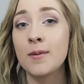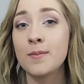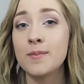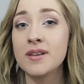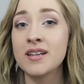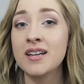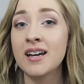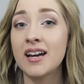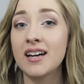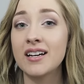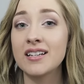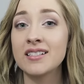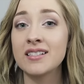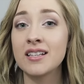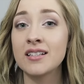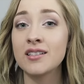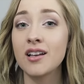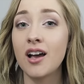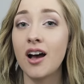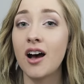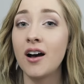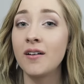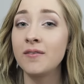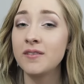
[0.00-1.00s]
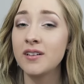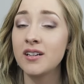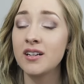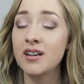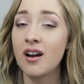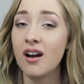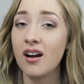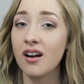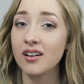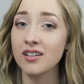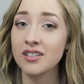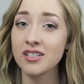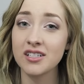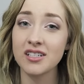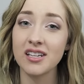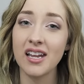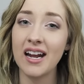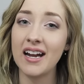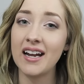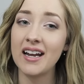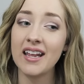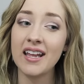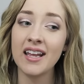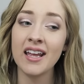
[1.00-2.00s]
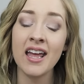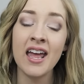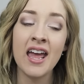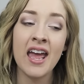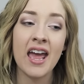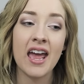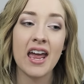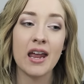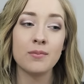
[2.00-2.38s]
because it's often harsh lighting